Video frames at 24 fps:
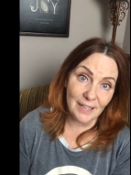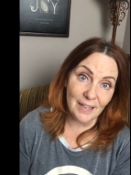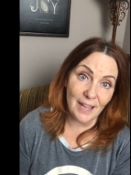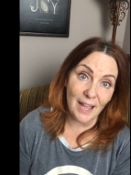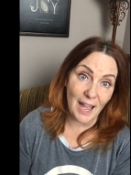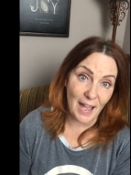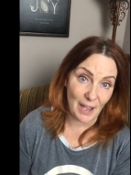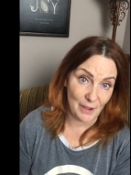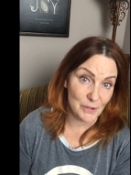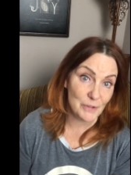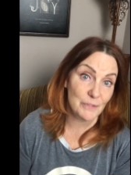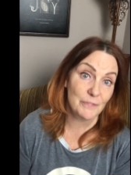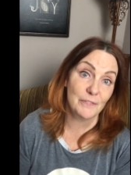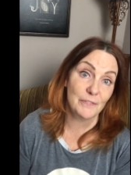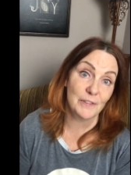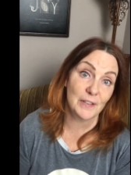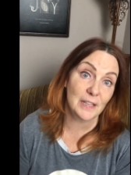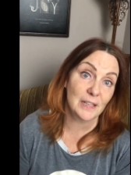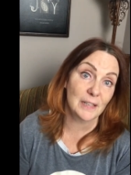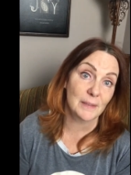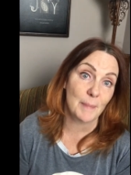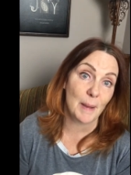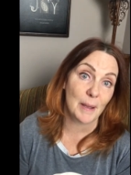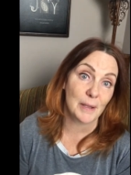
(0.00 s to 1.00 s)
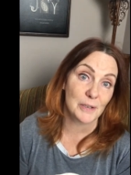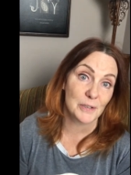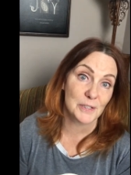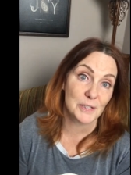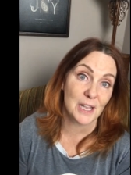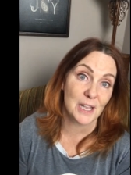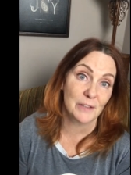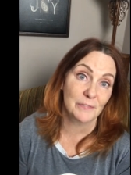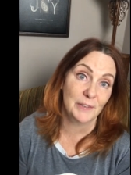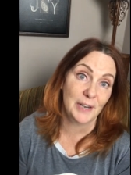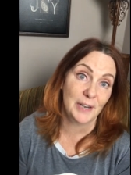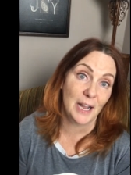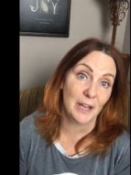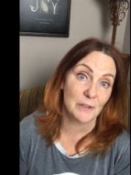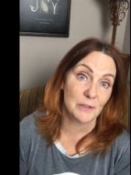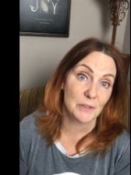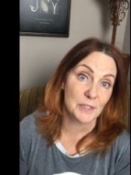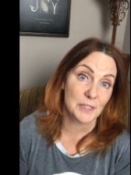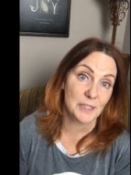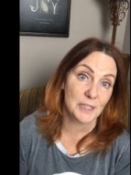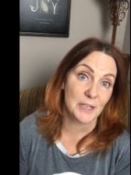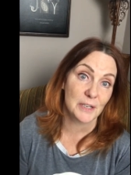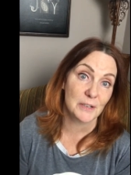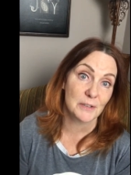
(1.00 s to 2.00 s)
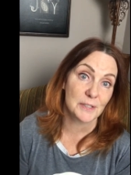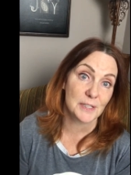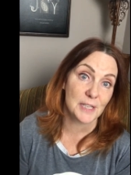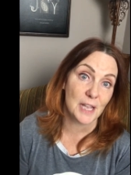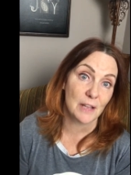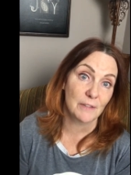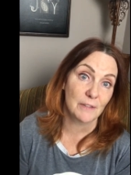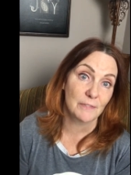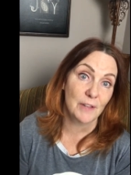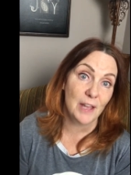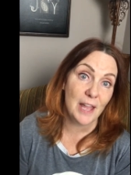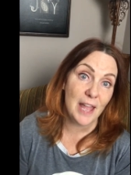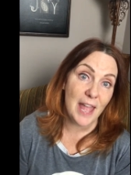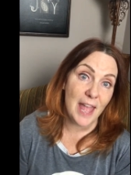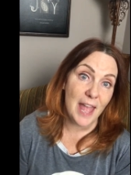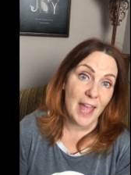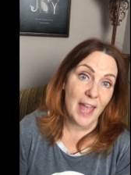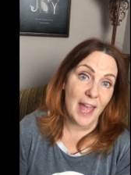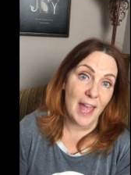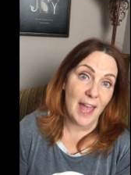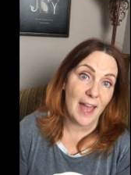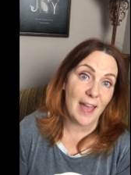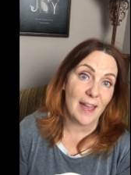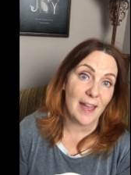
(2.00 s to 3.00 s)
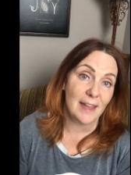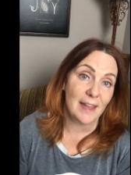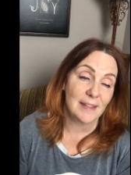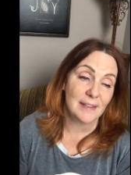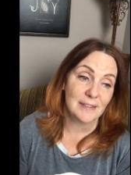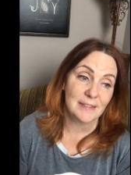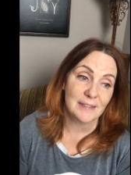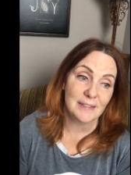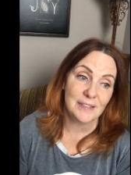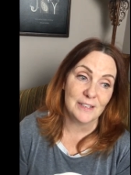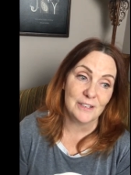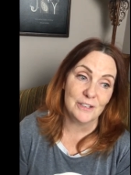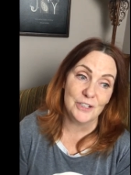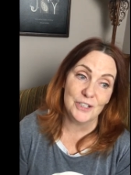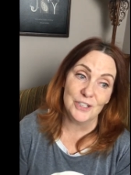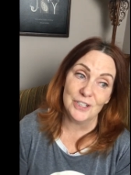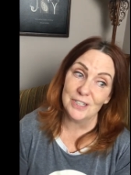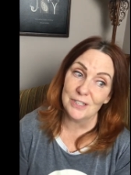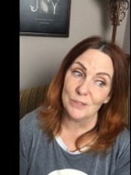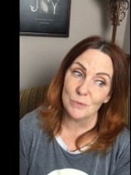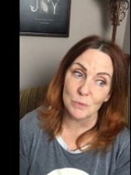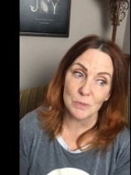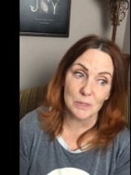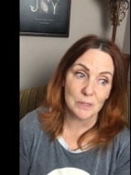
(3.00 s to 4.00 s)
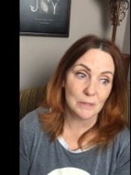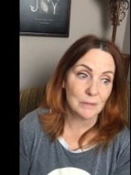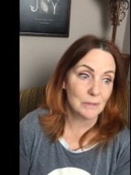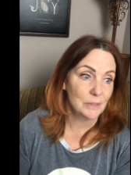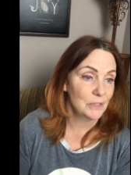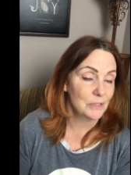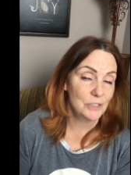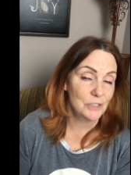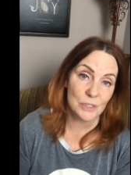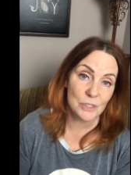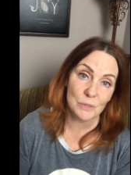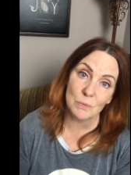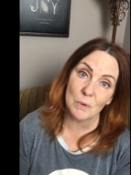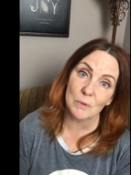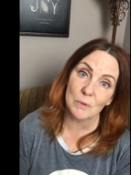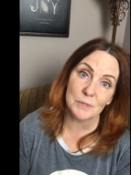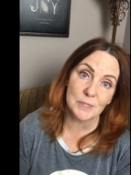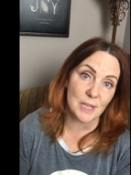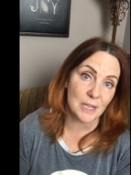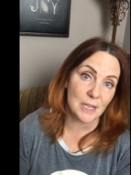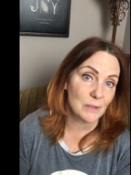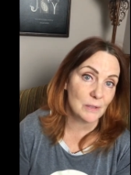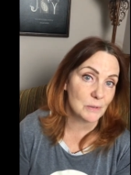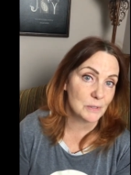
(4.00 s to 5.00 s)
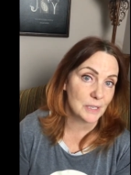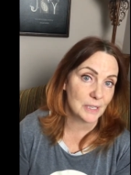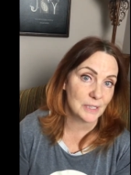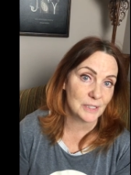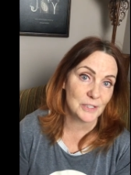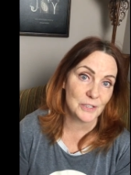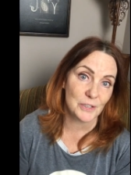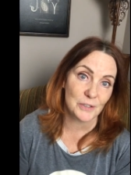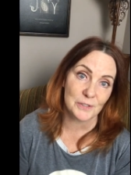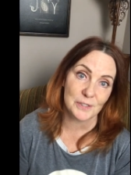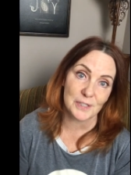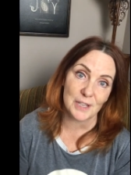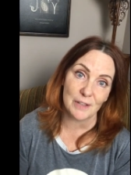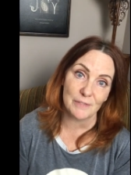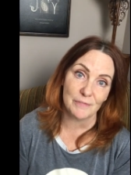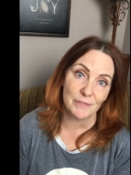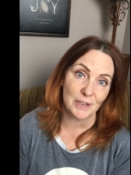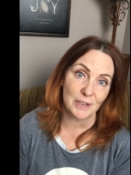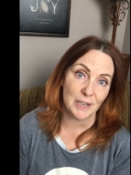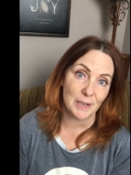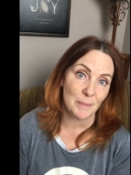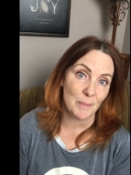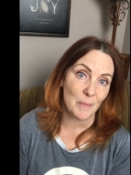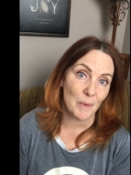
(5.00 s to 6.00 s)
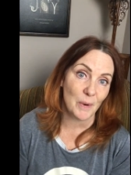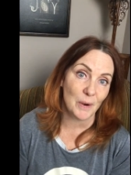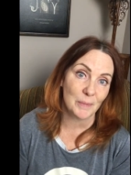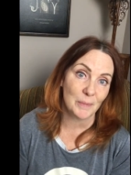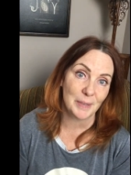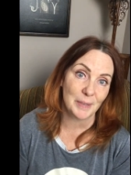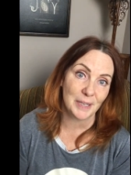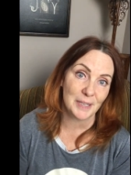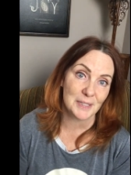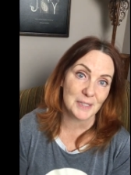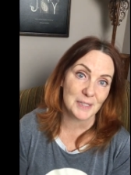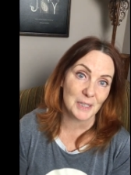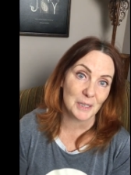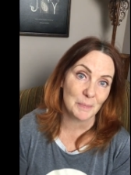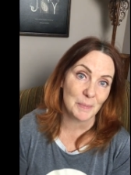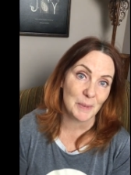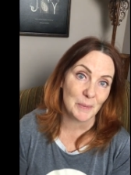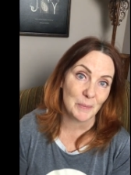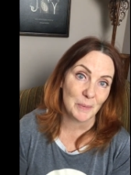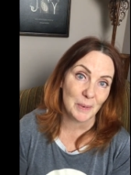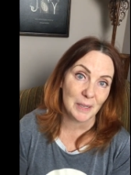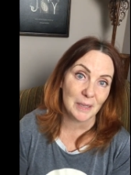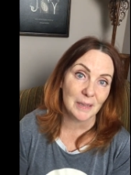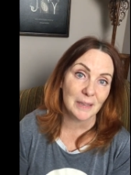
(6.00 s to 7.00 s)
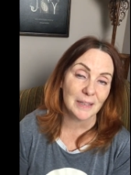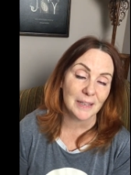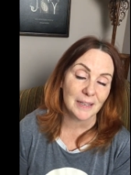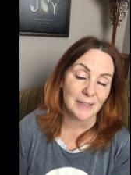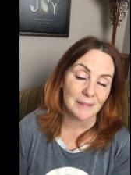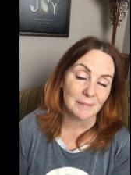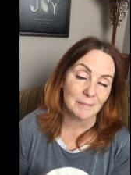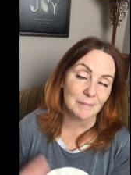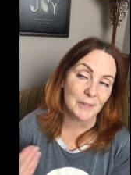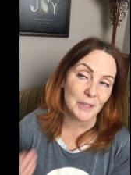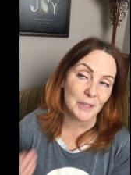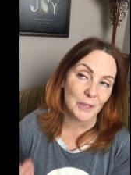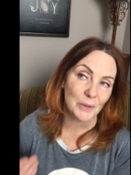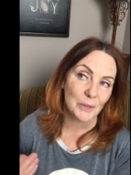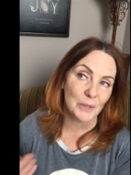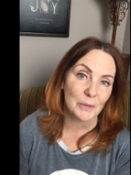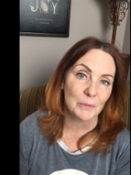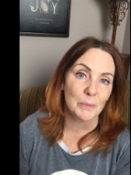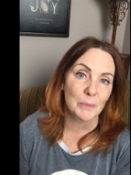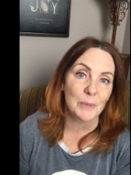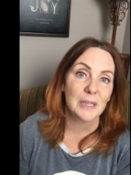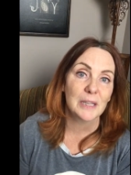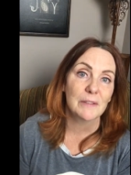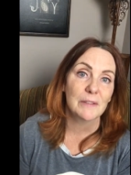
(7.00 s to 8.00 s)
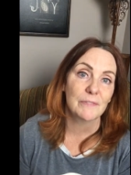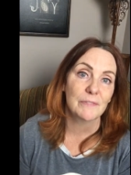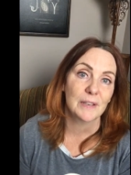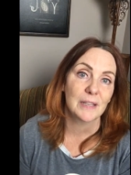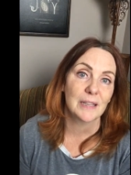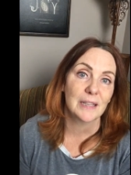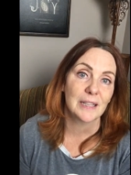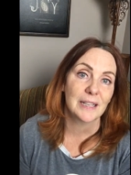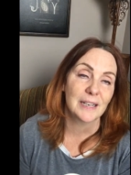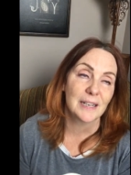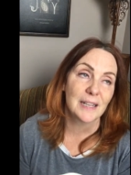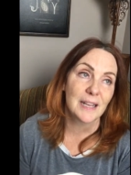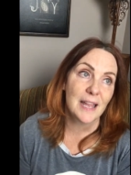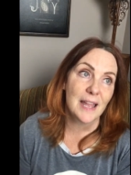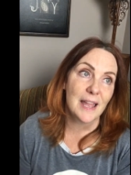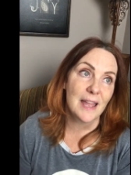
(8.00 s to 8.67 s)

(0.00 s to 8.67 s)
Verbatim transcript: how you feel about yourself and how you see yourself and you just will you just won't say those things to yourself anymore because it'll be really you know you'll really feel it